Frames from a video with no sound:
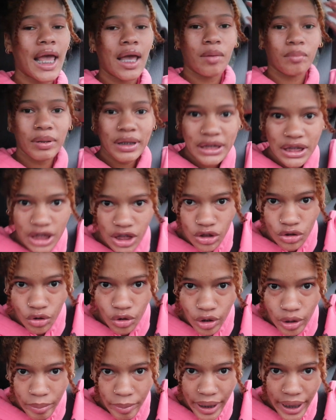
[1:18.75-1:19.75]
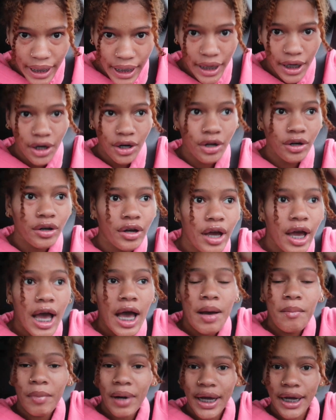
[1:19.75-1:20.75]
And please ignore my hair.
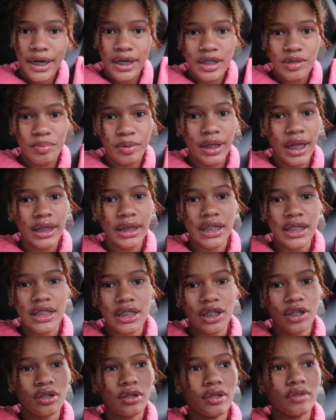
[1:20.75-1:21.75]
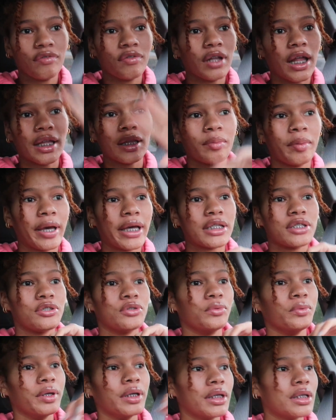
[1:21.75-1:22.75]
My hair has been like this literally for like the past
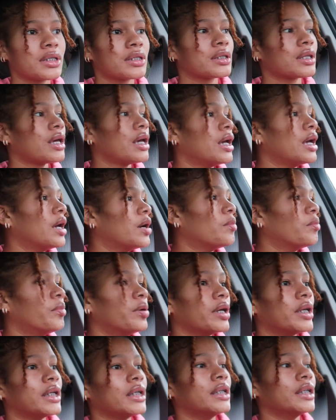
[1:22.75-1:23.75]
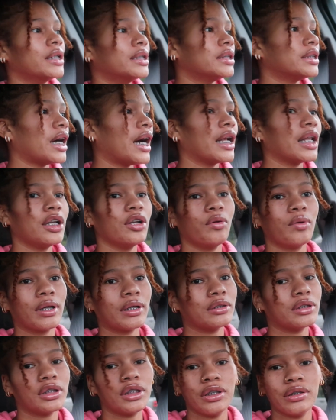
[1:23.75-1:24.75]
2 weeks, because I didn't know what
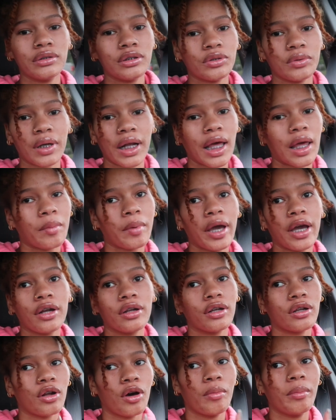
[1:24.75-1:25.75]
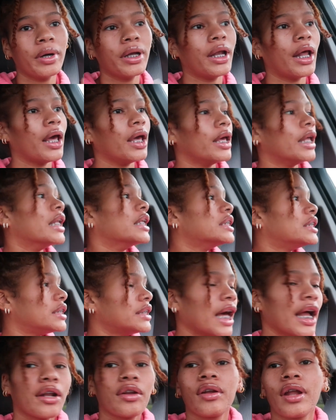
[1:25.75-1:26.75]
else to do to it. I get my hair done on Monday and it's
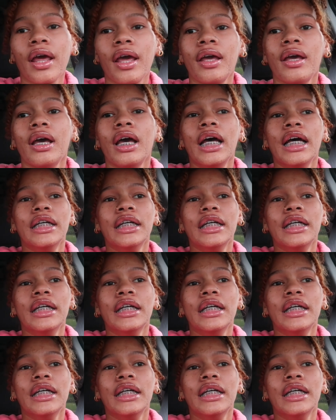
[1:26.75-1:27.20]
Saturday.